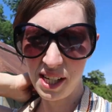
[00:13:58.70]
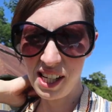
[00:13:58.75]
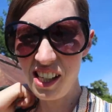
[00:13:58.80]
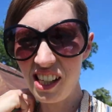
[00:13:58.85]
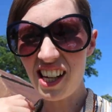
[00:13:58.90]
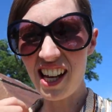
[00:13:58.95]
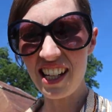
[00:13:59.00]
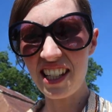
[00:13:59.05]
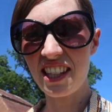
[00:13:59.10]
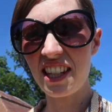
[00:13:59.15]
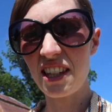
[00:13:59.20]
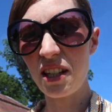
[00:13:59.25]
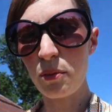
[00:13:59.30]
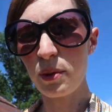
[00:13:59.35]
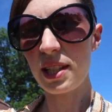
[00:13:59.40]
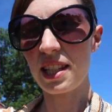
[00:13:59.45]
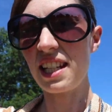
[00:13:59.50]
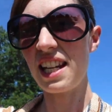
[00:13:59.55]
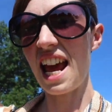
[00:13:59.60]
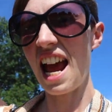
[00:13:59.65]
realize that
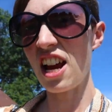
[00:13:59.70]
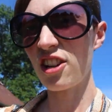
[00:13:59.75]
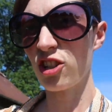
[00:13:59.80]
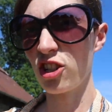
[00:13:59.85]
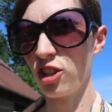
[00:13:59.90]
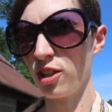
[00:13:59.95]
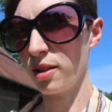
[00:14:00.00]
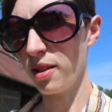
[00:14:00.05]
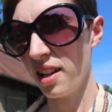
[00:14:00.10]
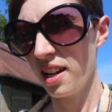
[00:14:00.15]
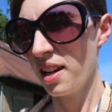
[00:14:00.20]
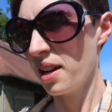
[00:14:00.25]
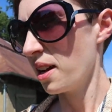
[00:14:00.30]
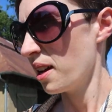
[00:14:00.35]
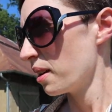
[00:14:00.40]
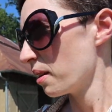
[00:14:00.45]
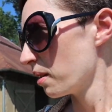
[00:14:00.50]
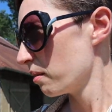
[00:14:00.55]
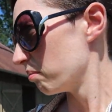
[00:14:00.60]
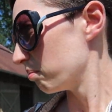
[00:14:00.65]
there was a national
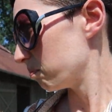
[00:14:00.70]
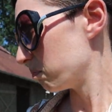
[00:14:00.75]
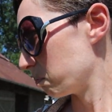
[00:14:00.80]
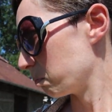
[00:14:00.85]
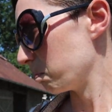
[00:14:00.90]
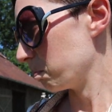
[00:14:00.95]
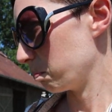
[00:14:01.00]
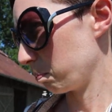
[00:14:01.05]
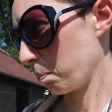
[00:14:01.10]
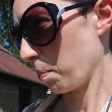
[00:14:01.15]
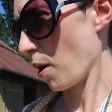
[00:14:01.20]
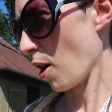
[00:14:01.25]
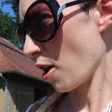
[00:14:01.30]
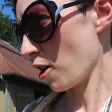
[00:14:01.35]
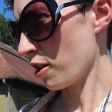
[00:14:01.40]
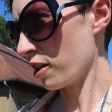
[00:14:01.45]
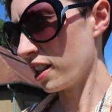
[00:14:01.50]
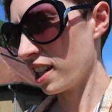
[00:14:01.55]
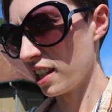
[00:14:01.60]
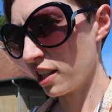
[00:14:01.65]

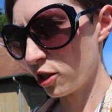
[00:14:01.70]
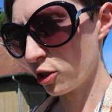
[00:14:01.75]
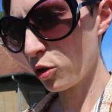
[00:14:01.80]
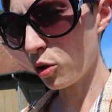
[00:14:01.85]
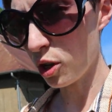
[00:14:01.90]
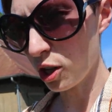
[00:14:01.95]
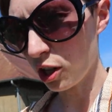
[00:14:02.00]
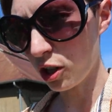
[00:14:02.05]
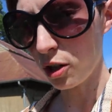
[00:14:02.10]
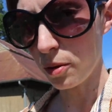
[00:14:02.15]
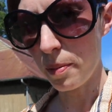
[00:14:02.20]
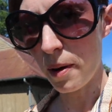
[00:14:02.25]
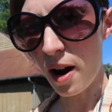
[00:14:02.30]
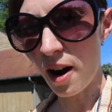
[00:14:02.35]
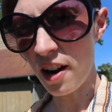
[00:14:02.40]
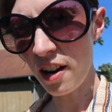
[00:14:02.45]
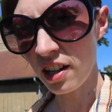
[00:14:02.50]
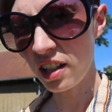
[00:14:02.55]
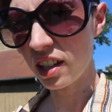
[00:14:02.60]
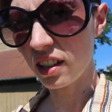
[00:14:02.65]
park, national historical
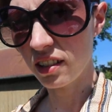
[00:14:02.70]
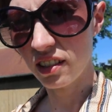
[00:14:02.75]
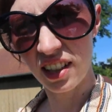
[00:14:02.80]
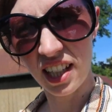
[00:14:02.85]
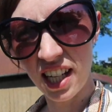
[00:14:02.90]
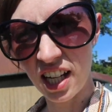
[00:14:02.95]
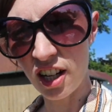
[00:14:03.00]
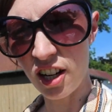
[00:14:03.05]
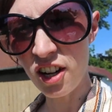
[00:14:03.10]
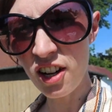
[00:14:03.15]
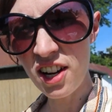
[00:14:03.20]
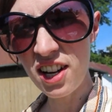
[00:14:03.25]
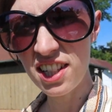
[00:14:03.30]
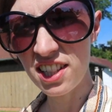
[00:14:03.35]
park. park here.